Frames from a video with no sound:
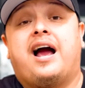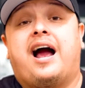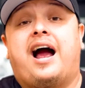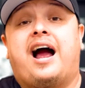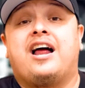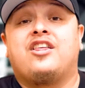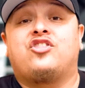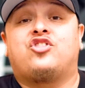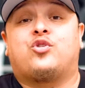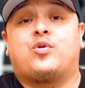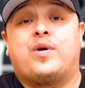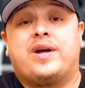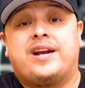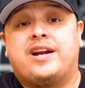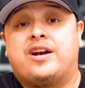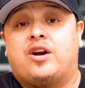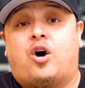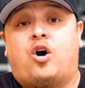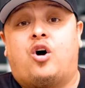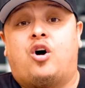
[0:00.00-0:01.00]
and thread
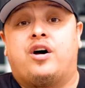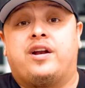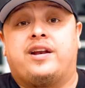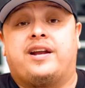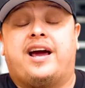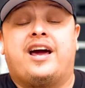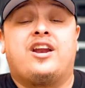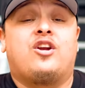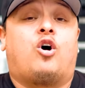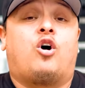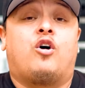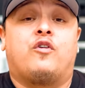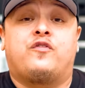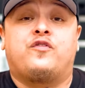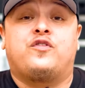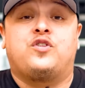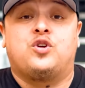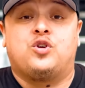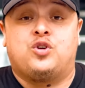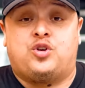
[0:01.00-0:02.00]
it on, and
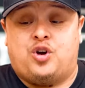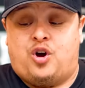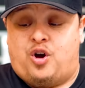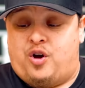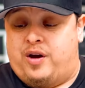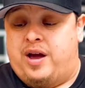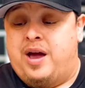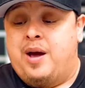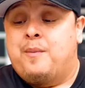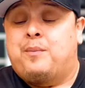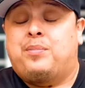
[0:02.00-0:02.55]
off you go.